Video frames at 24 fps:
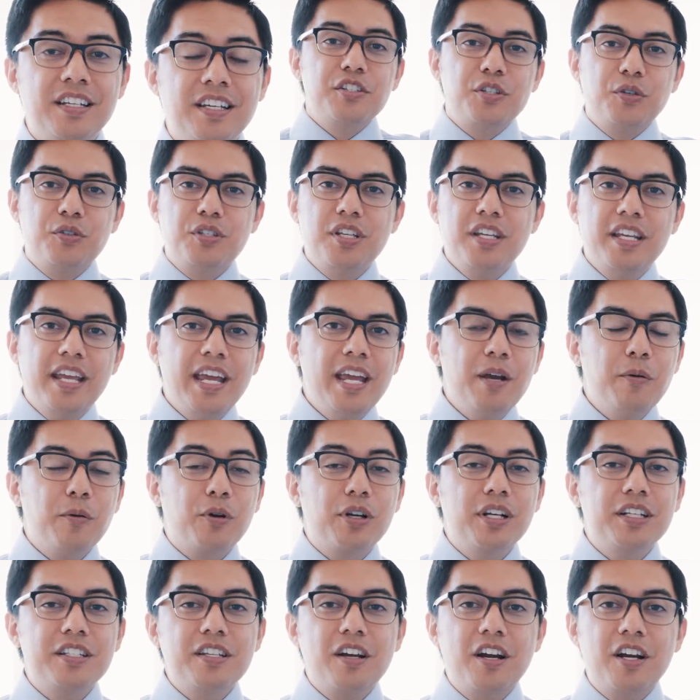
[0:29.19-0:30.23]
So today we're
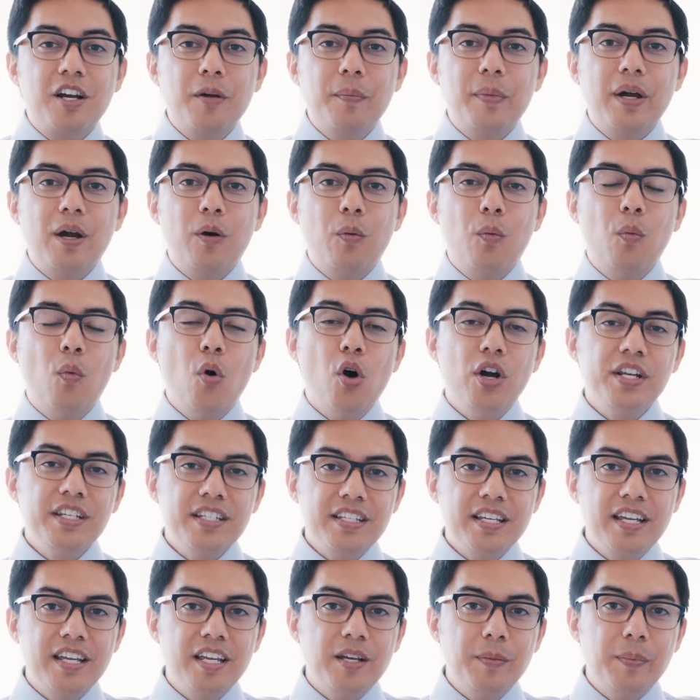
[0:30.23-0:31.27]
gonna talk about one
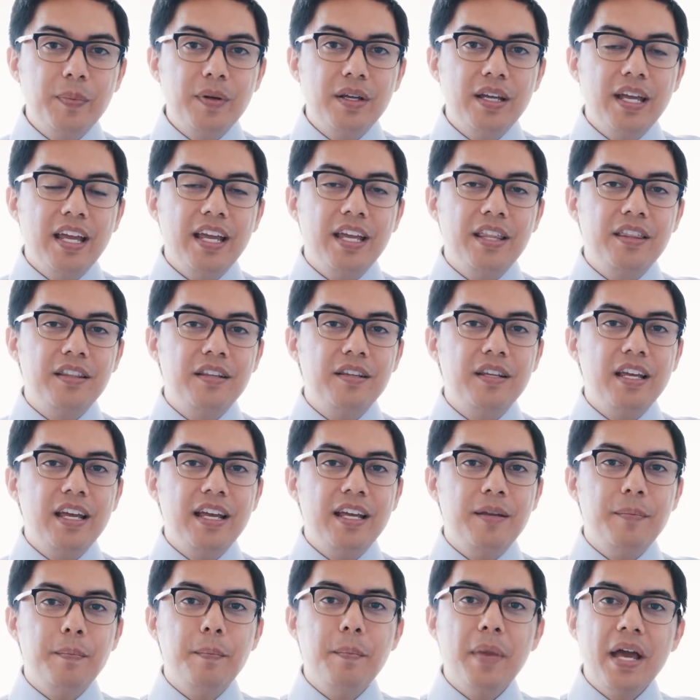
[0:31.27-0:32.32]
tip and
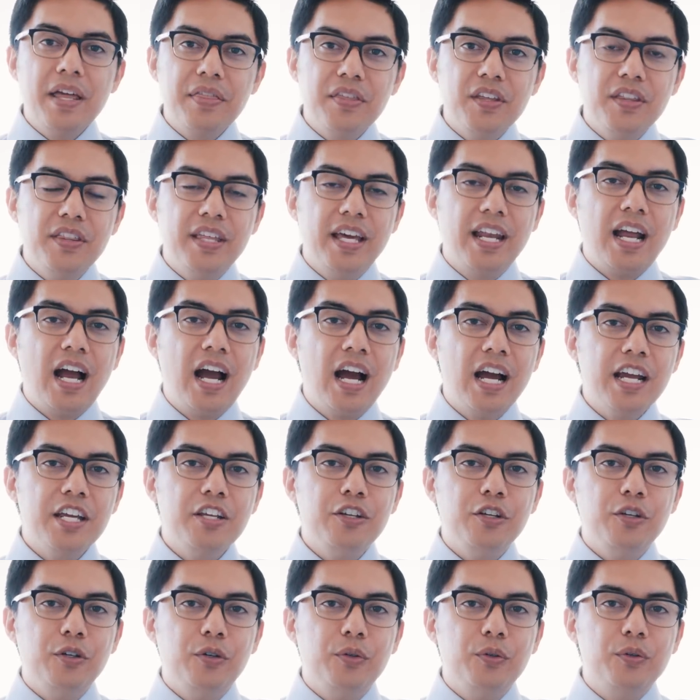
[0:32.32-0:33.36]
method that I
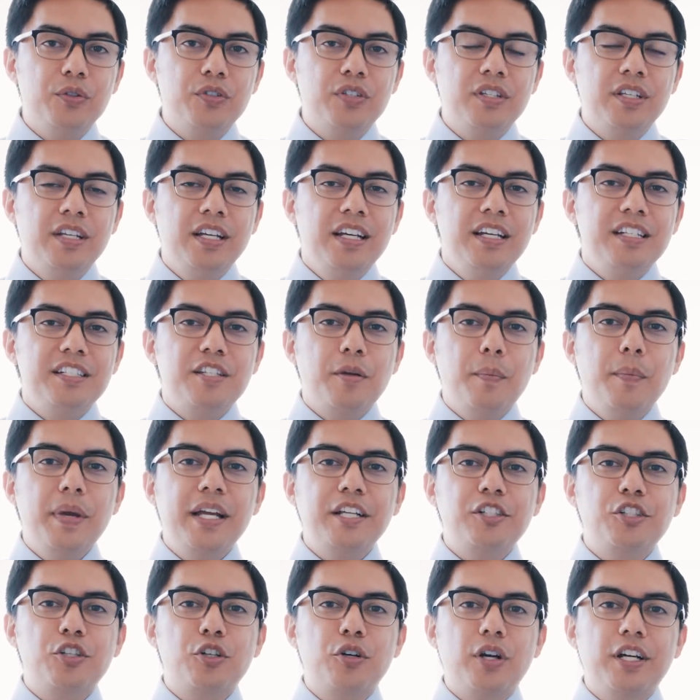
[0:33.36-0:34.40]
use to
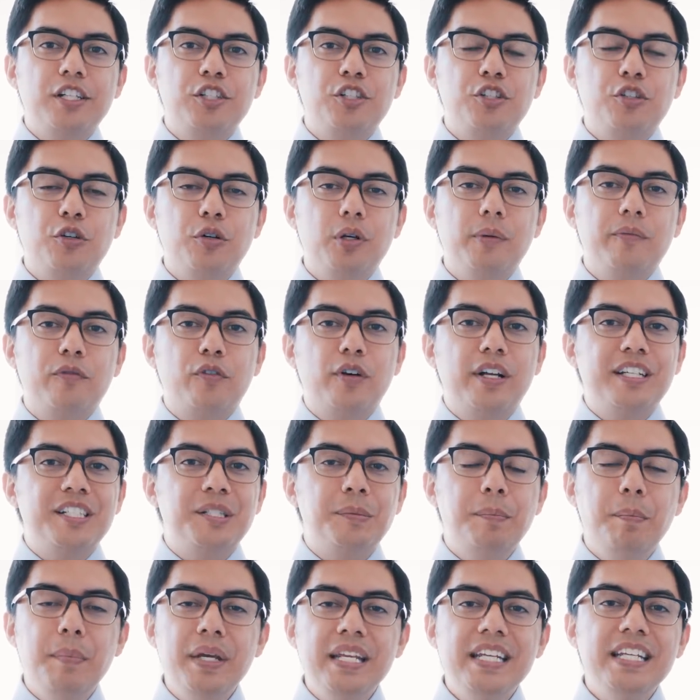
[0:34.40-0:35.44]
make sure I show up for
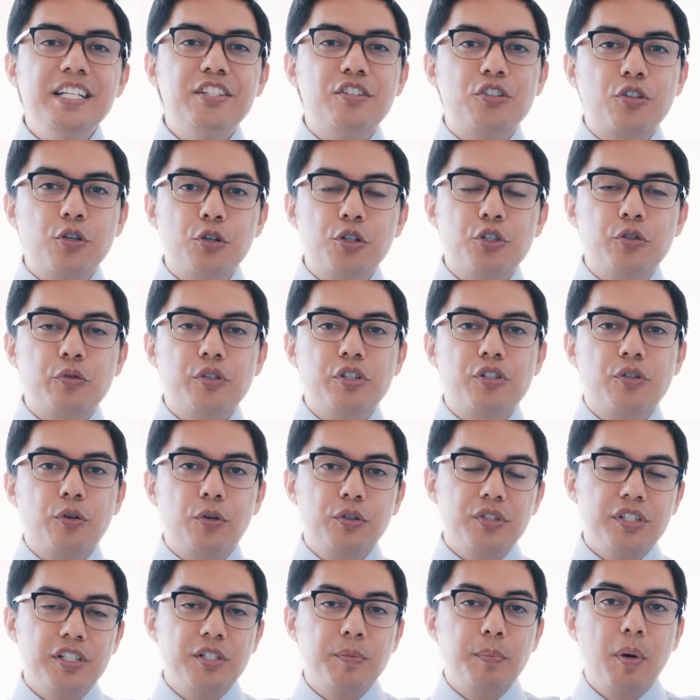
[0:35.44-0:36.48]
as many search
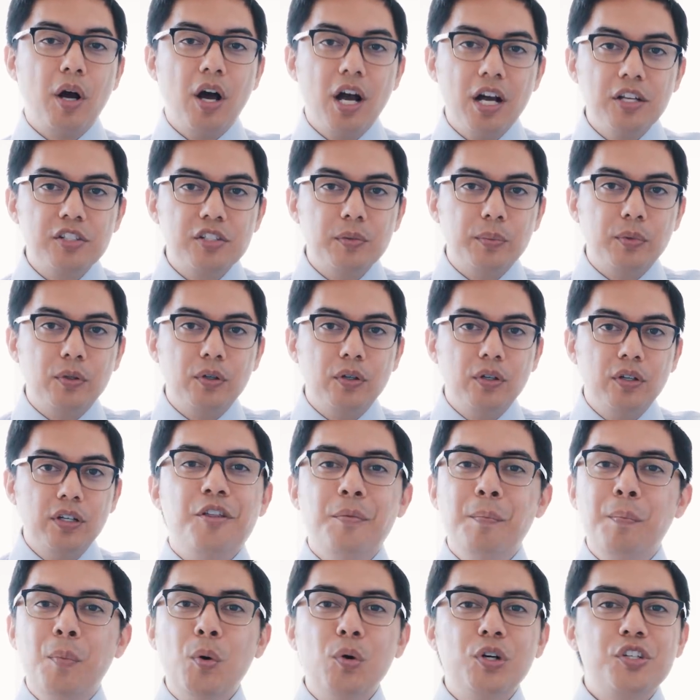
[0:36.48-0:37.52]
results as possible. The
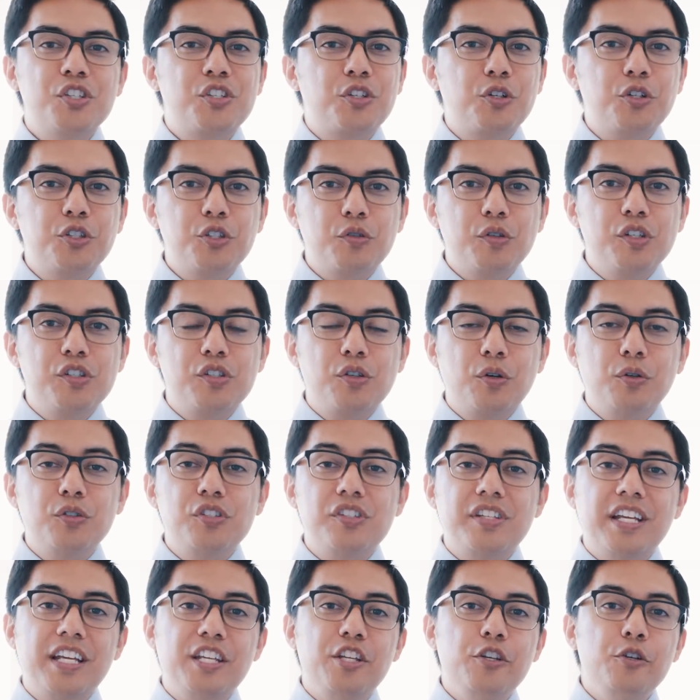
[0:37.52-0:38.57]
more search results
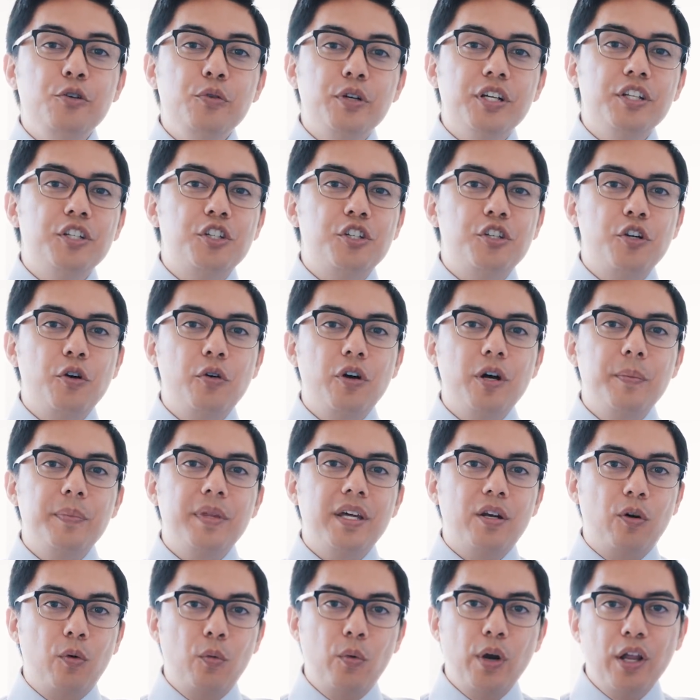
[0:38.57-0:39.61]
that you can show up
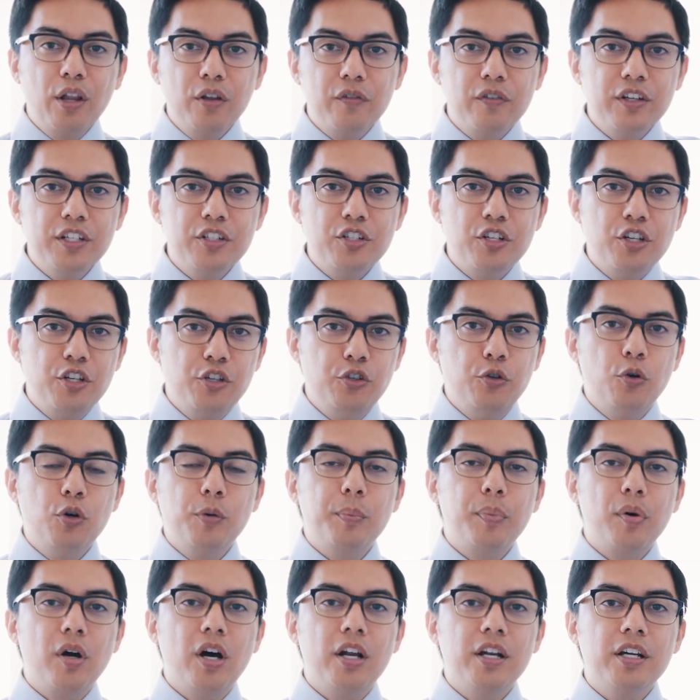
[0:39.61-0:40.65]
that are relevant to your
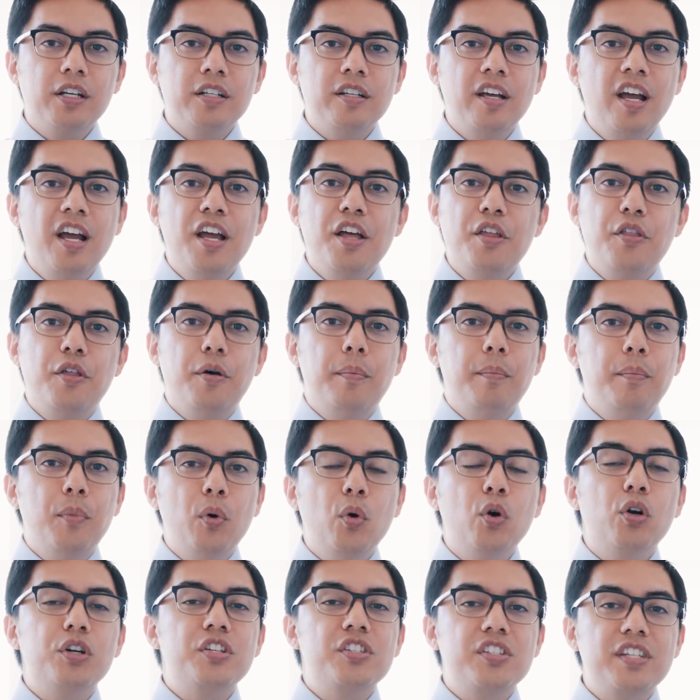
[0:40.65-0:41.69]
product, the
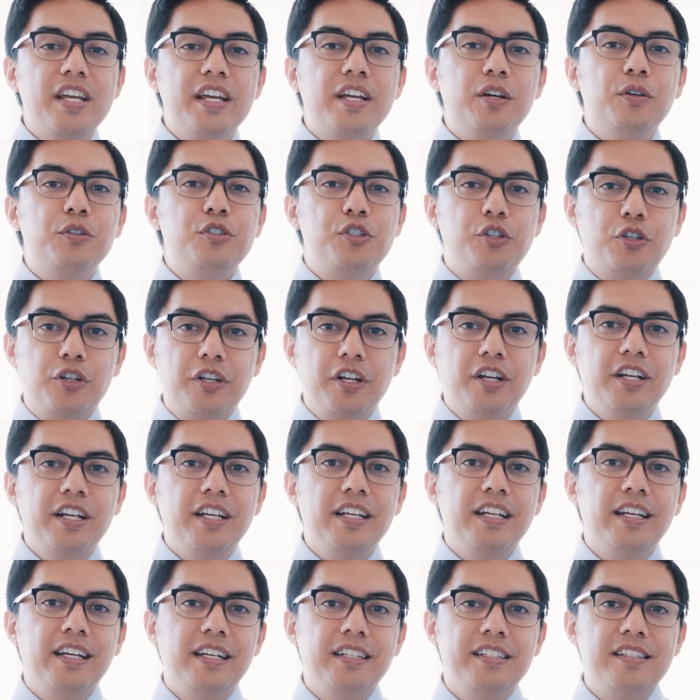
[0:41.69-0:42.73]
more sales you're gonna
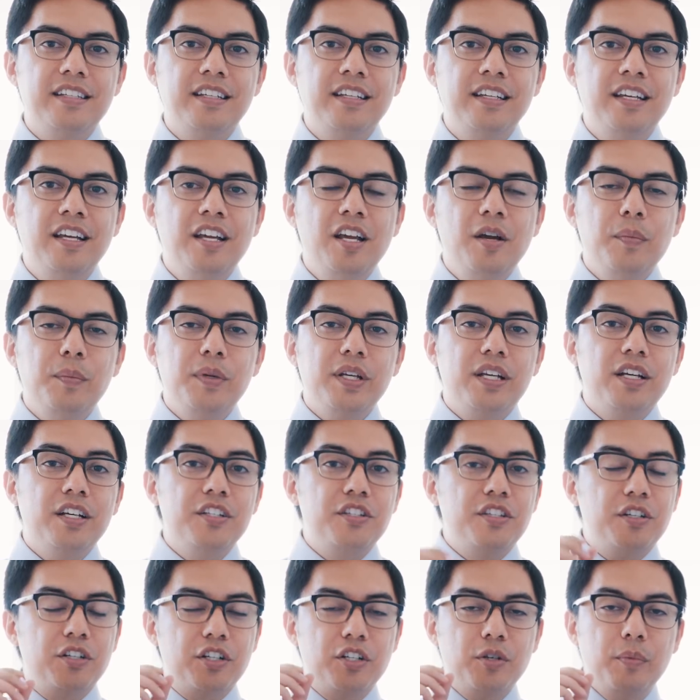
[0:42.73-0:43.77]
get,
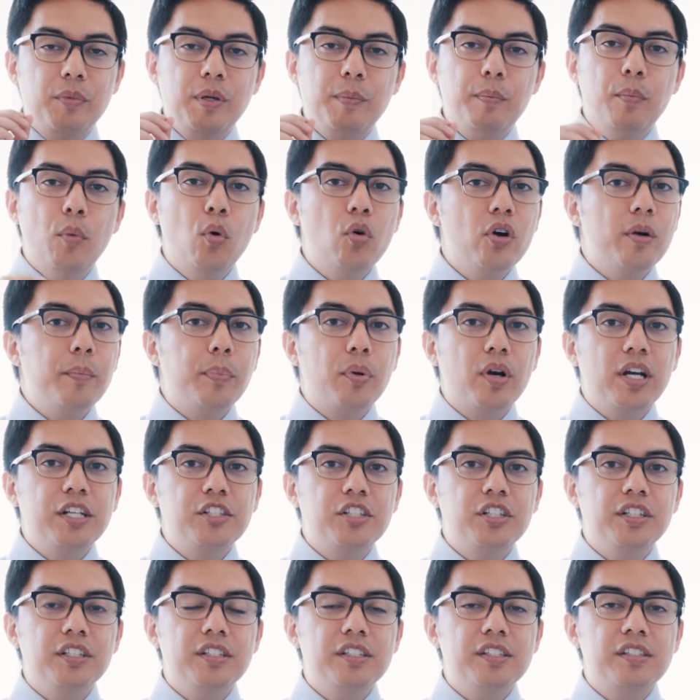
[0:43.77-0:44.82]
because there's gonna be more
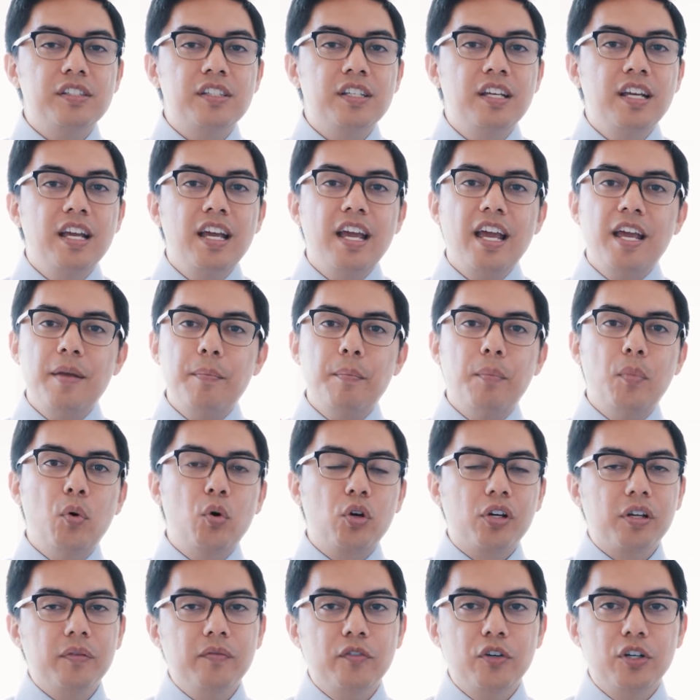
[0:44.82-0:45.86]
impressions and
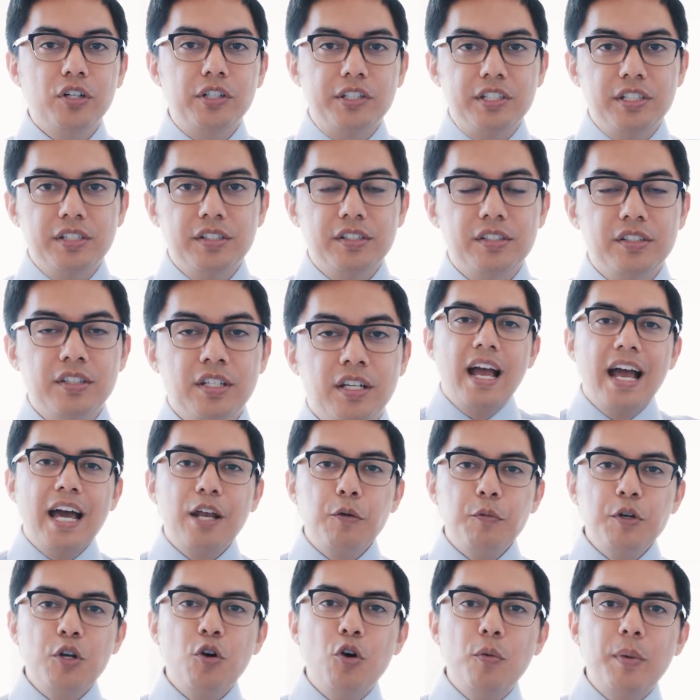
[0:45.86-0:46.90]
more conversions. How
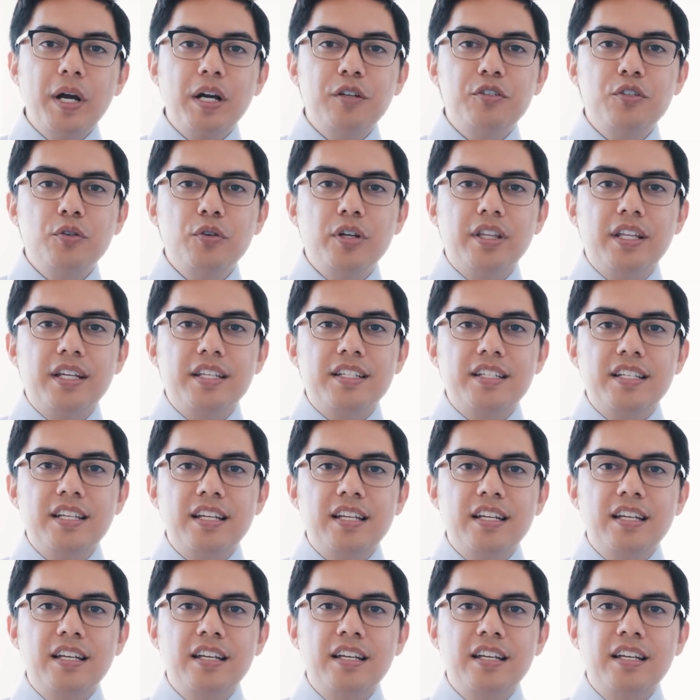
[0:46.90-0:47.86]
do we go about doing this?